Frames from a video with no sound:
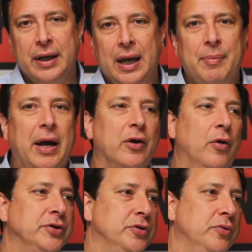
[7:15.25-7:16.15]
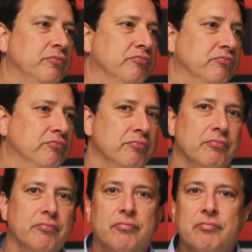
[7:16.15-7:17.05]
Am I going to
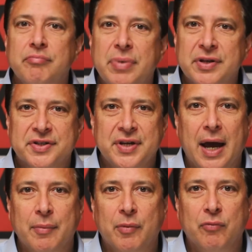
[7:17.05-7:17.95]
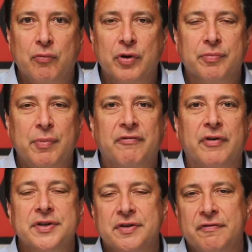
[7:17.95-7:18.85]
miss time with my
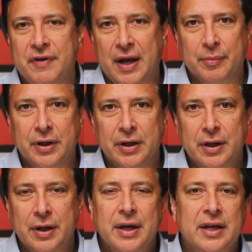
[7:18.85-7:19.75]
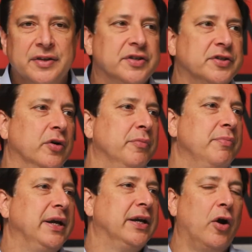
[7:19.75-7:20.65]
friends and family? Is this going to
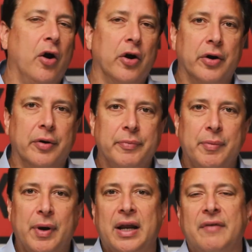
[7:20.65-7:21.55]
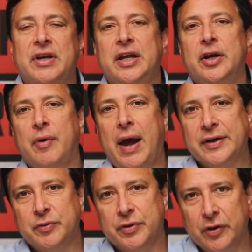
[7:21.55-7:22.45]
make it harder? Am I going to have to
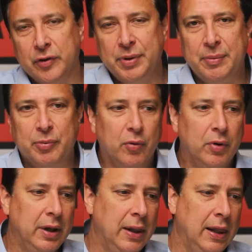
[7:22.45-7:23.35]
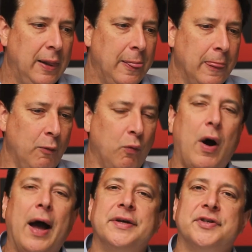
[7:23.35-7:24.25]
interact with other people?
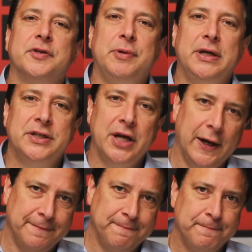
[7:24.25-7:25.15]
Why is this being done?